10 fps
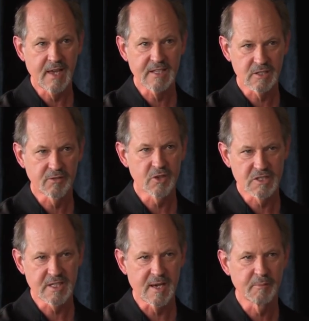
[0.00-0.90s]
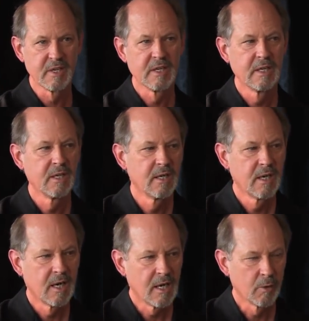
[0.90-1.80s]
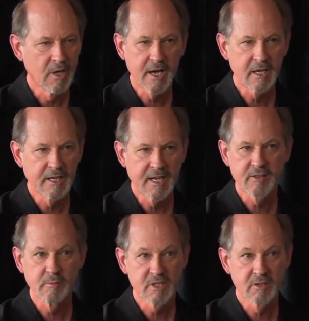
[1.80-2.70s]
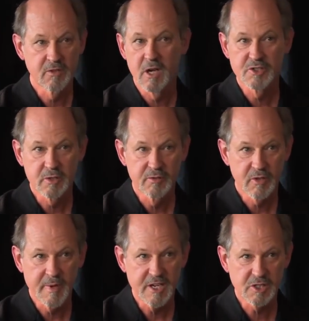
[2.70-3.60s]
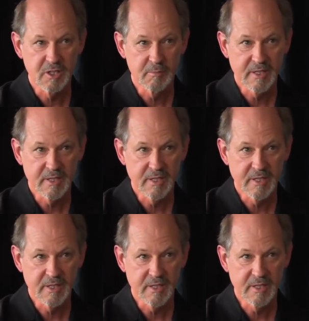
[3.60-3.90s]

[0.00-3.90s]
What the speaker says: as the first step. We're not going to get them to divulge their information,